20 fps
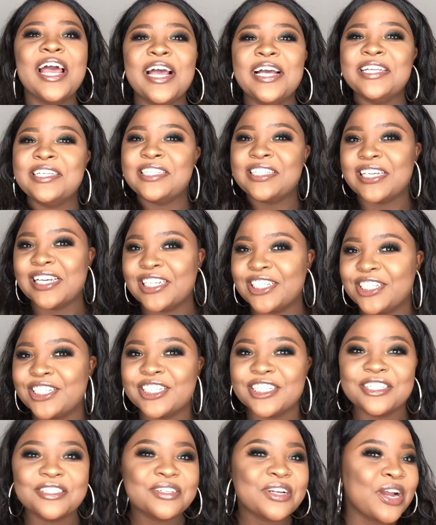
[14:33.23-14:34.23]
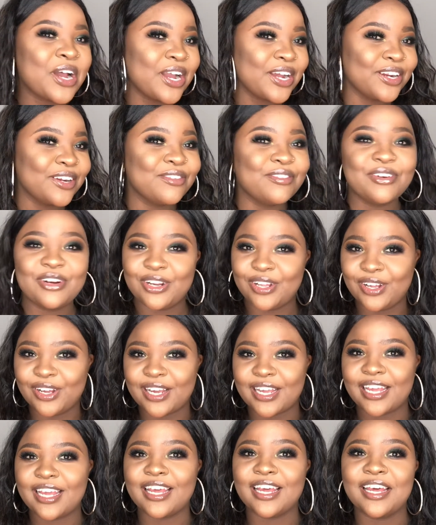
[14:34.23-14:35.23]
edition kind of
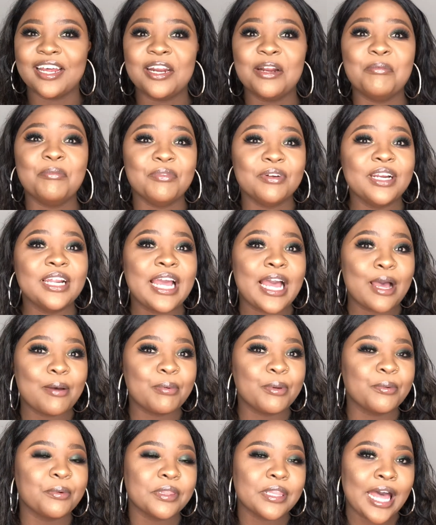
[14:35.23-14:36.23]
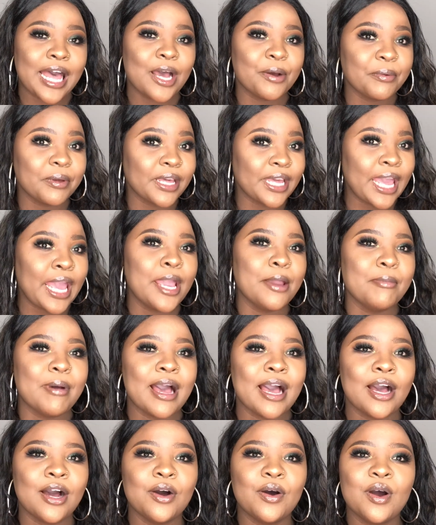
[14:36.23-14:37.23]
look, and I'm really happy with how it came
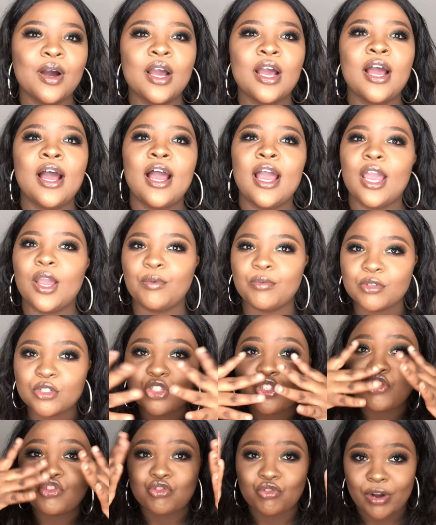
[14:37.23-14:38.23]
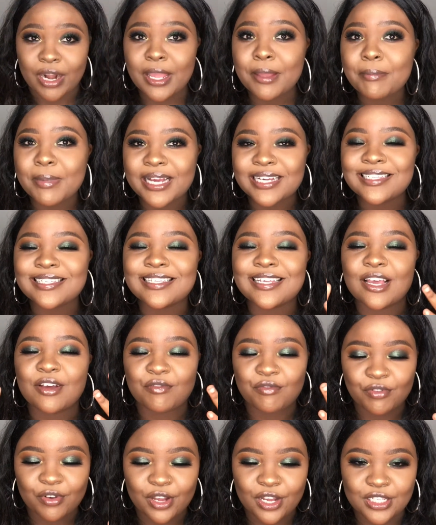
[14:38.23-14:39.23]
out. It was tray messy
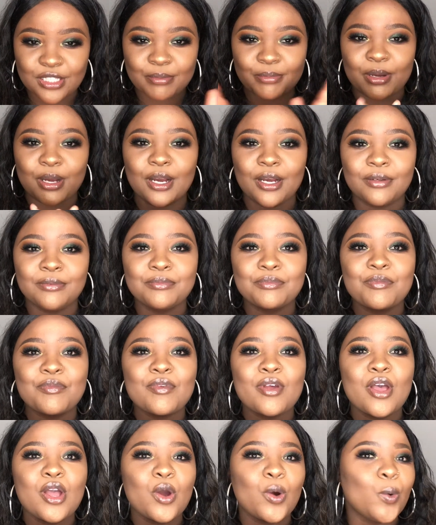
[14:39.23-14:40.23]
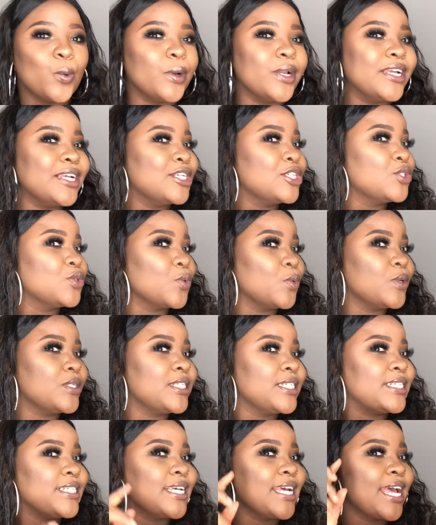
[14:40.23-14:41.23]
at first, but we
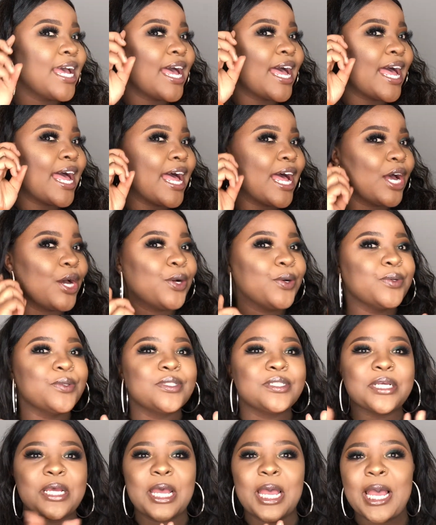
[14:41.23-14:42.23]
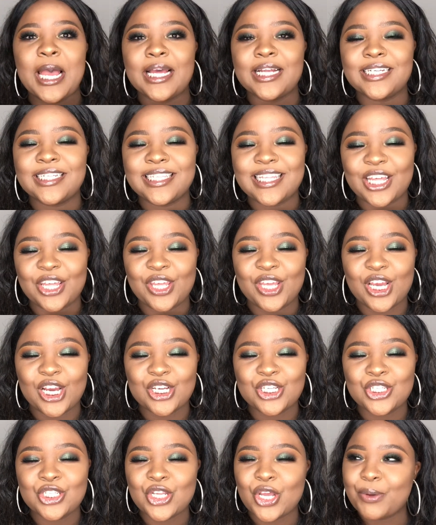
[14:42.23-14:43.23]
sorted it out. And thank you
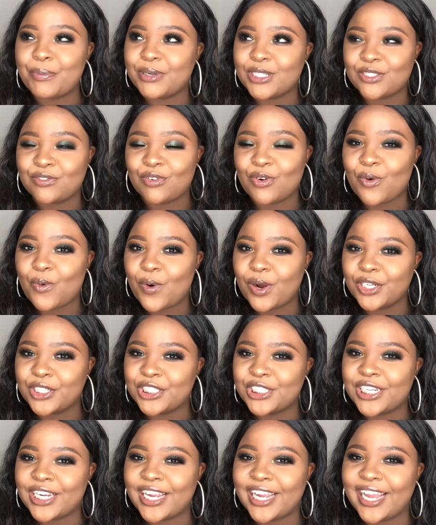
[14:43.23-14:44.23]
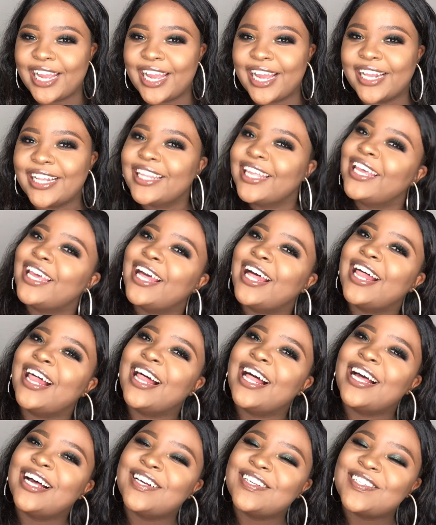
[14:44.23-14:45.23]
guys so much for watching.
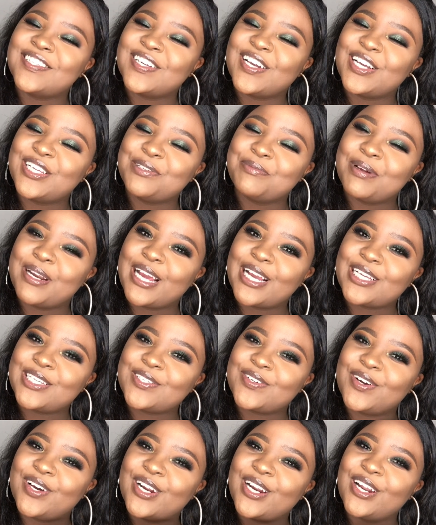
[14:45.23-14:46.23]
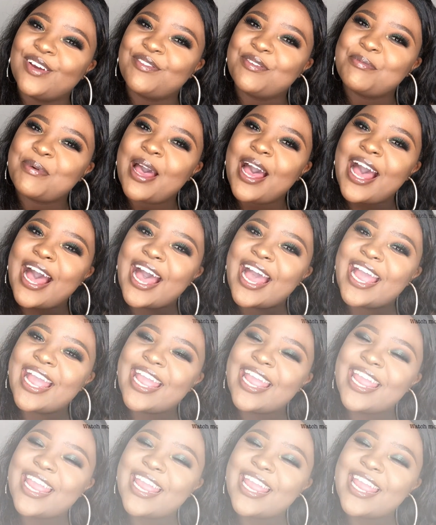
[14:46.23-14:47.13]
I'll see you guys in my next one. Love you, bye.